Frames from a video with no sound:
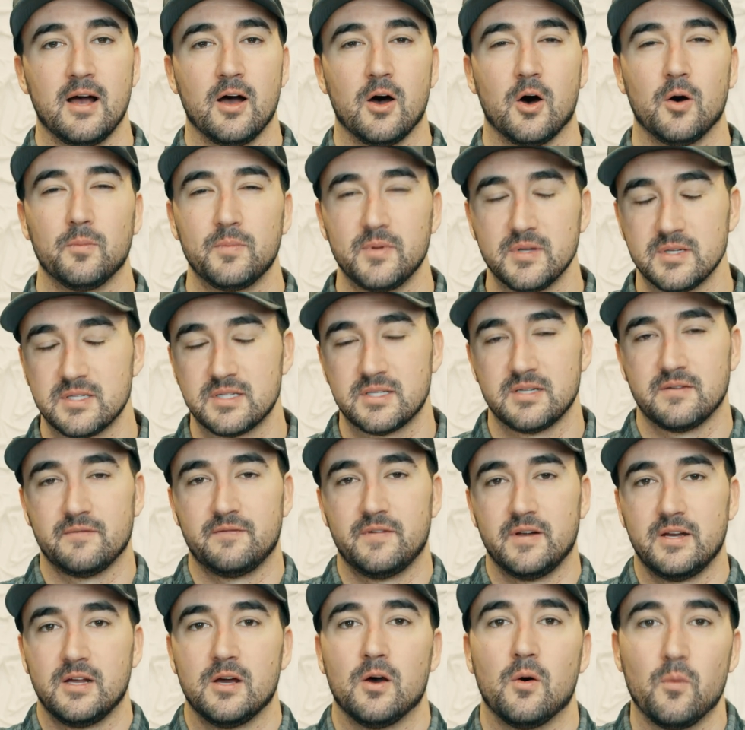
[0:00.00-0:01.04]
Hope this
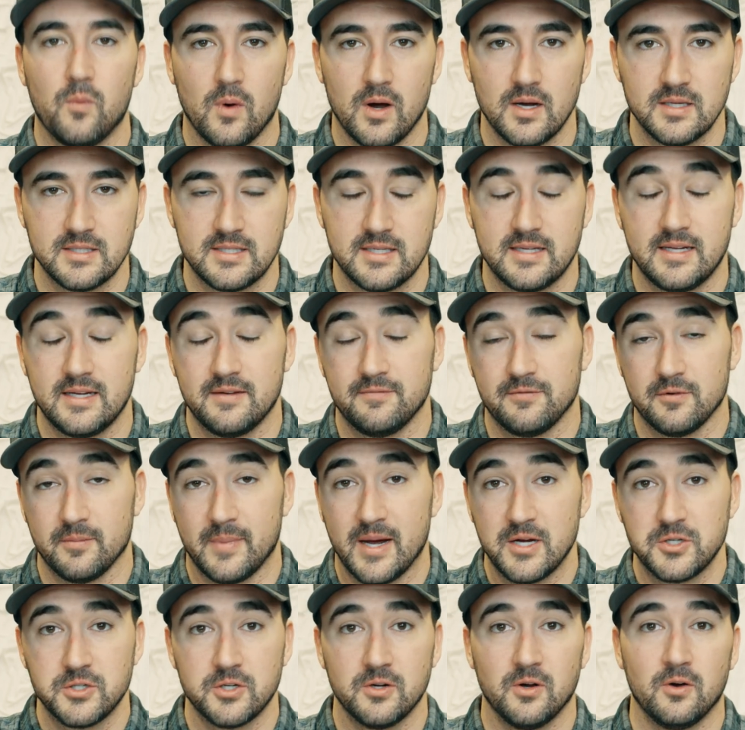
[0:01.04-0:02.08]
video was
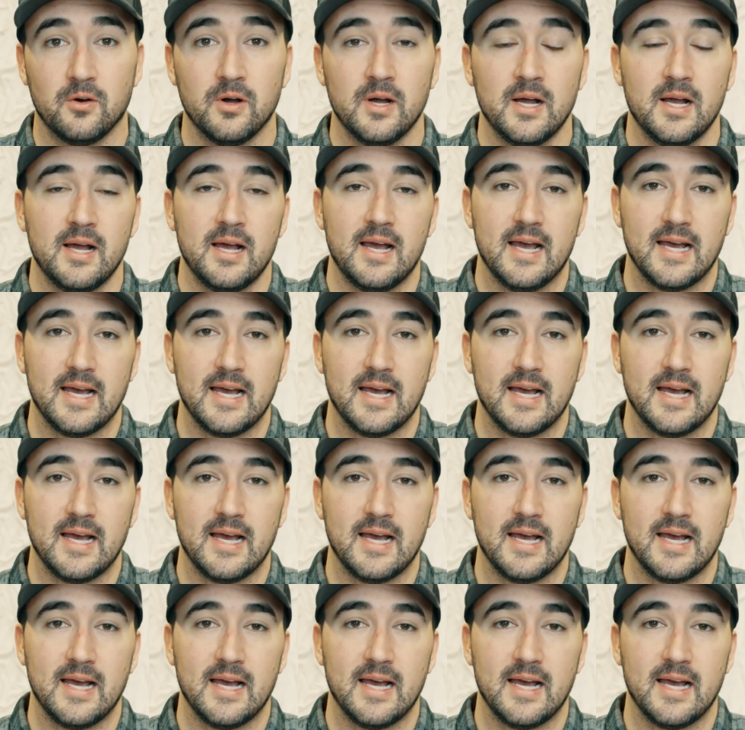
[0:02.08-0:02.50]
informational.